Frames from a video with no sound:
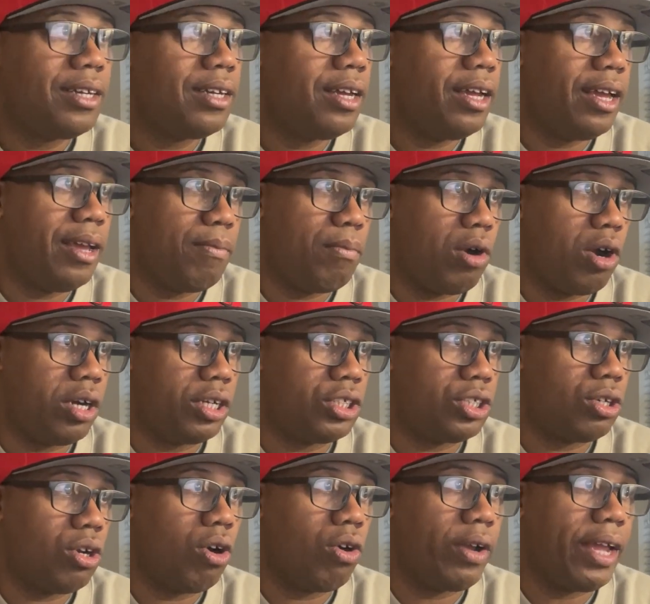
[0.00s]
in
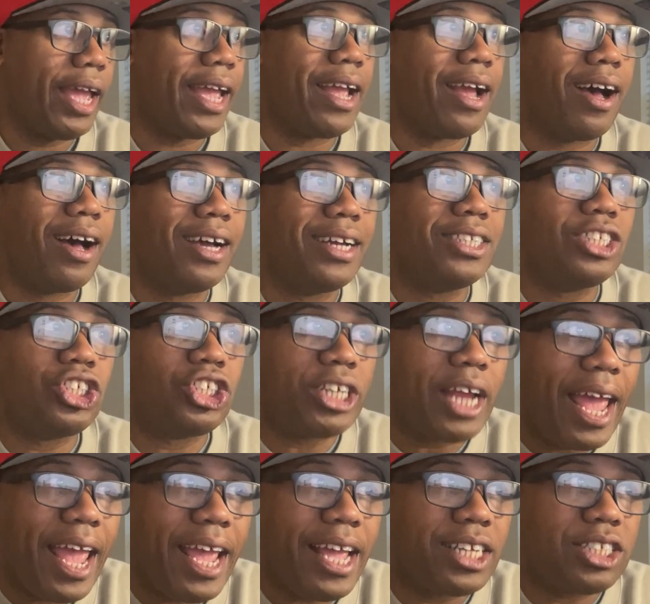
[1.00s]
March. Okay,
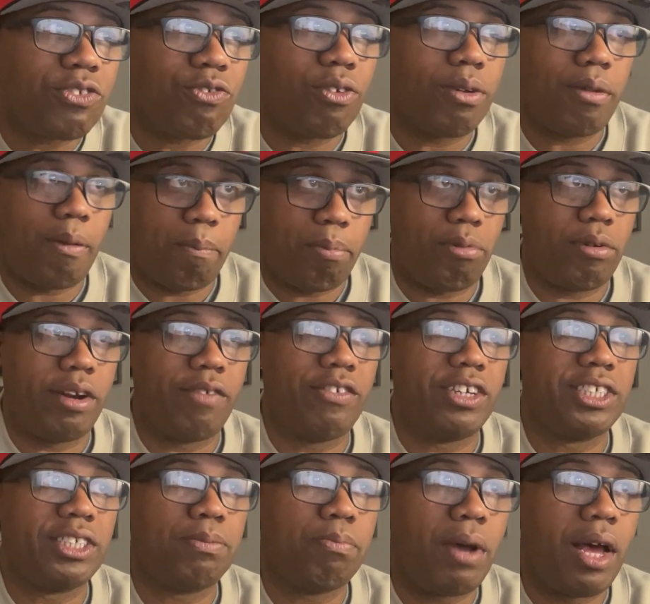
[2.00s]
unchanged from the
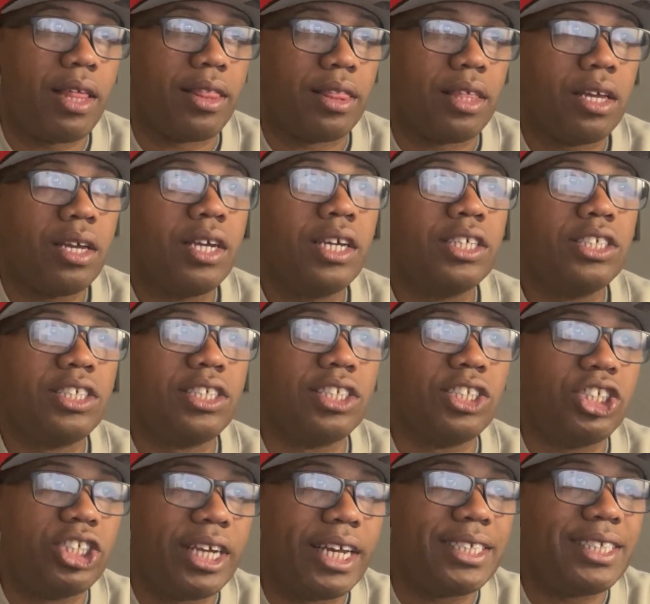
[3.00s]
previous month,
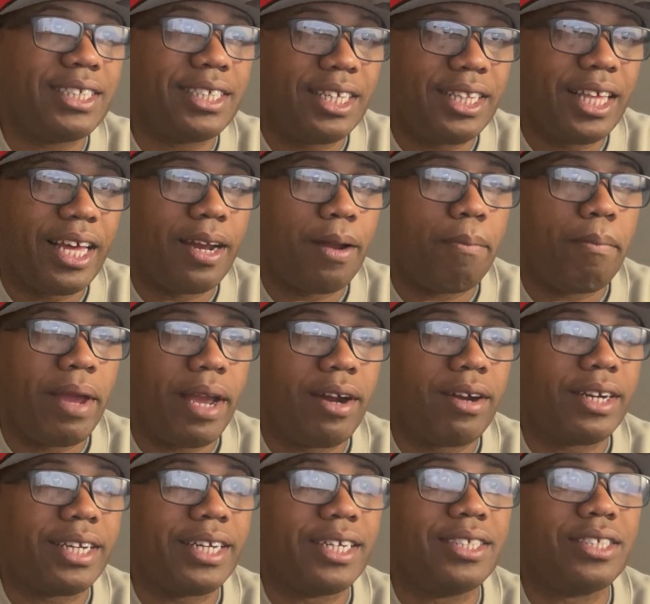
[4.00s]
suggesting that
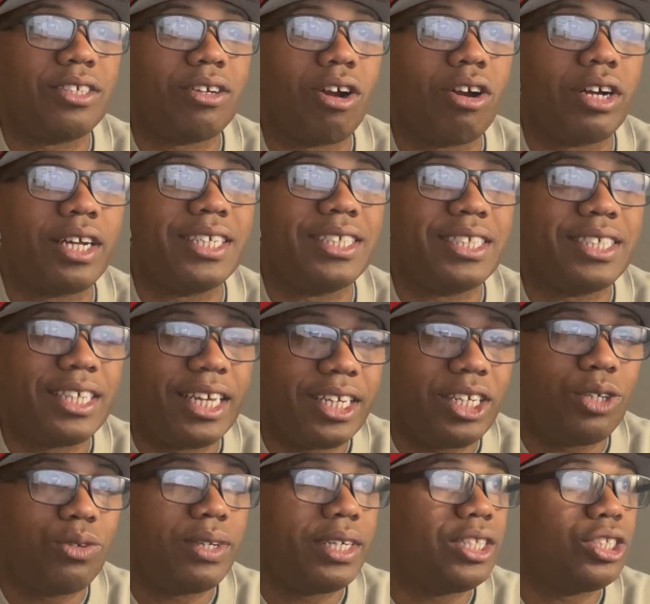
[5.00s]
Americans are
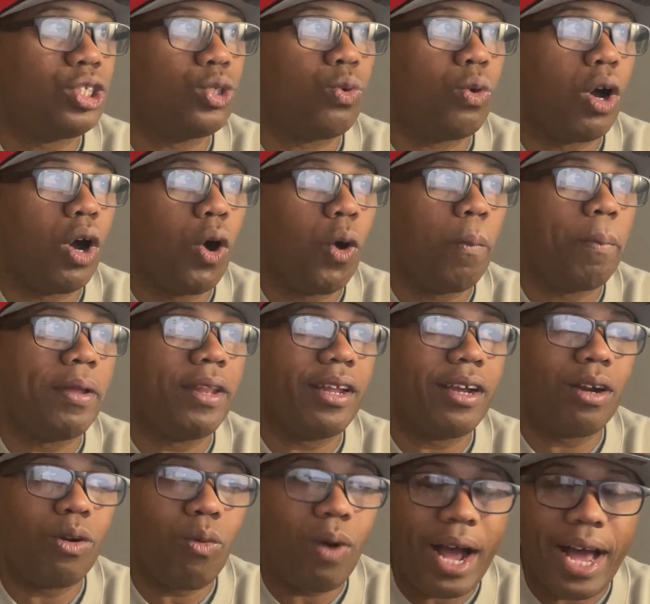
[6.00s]
continuing to open
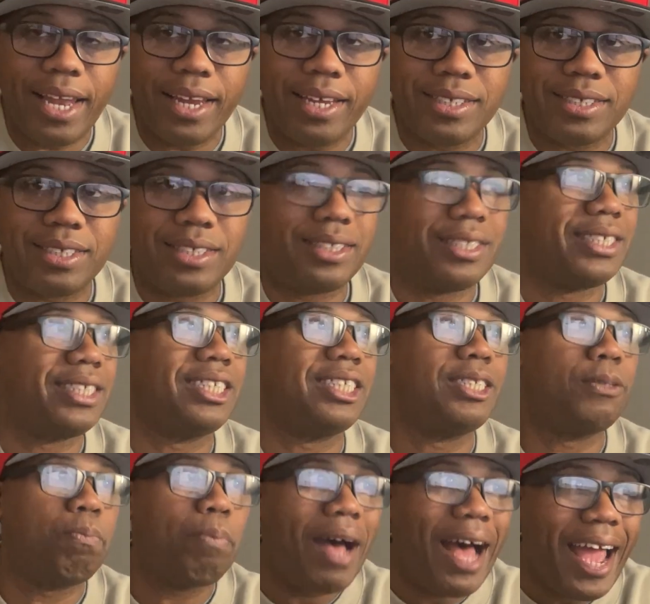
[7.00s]
their wallets
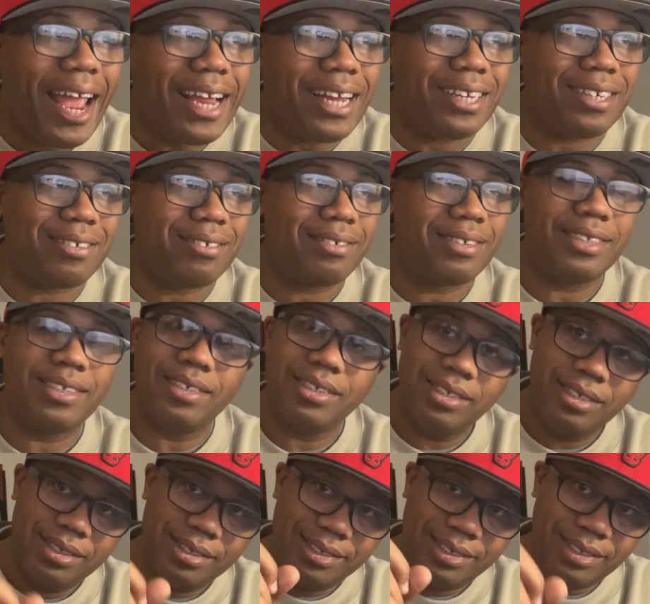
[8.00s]
despite
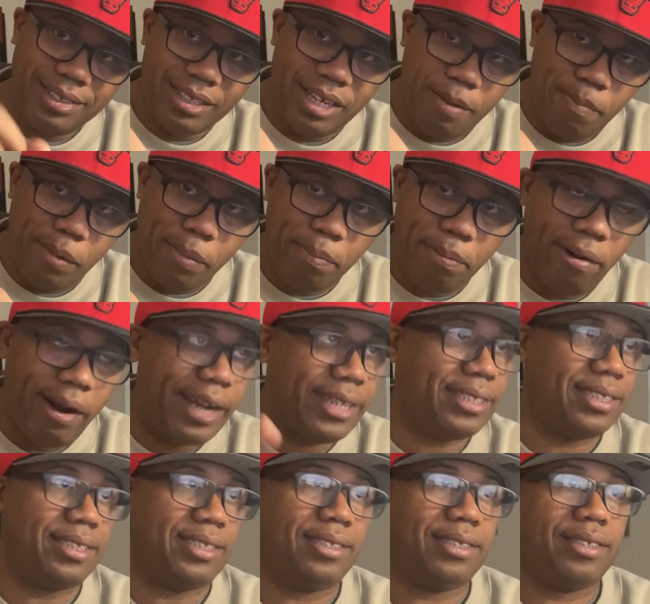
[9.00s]
steeper
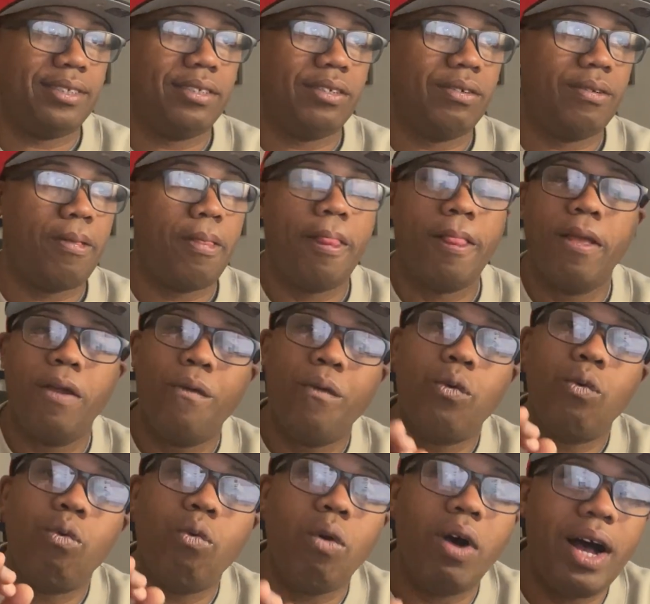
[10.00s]
prices.
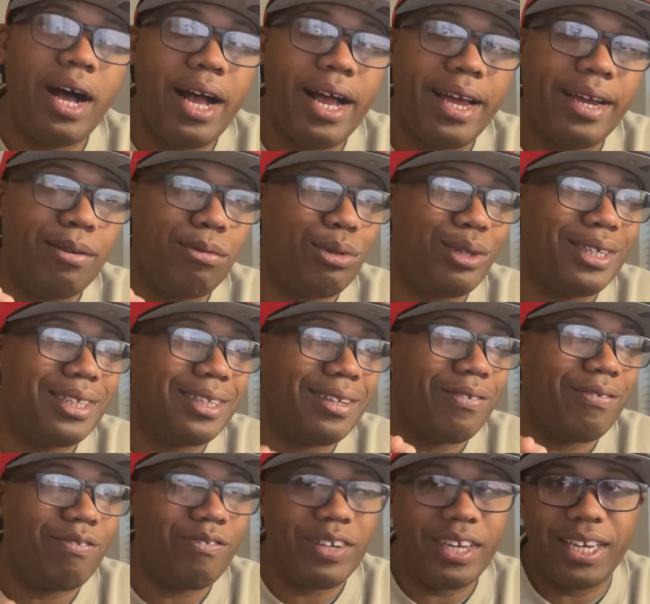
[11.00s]
Why would
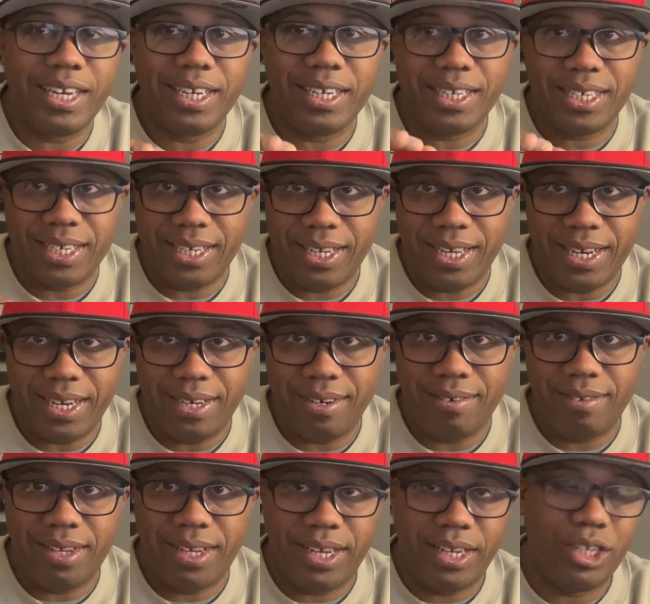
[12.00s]
the Fed cut
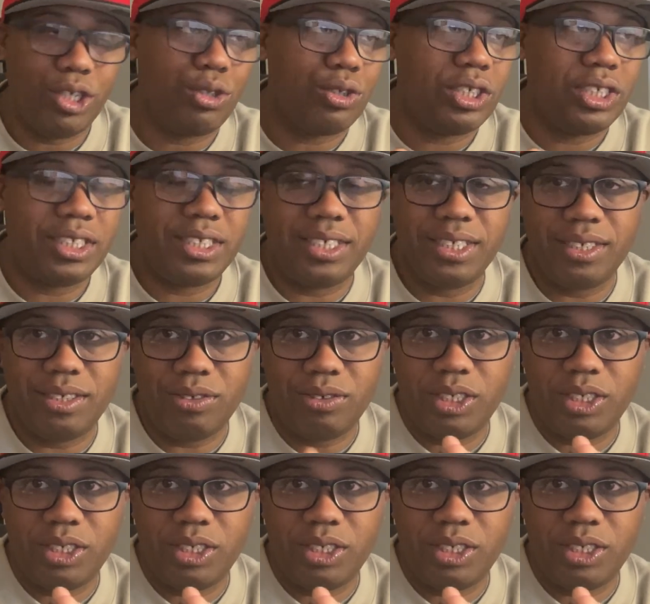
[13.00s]
and you're still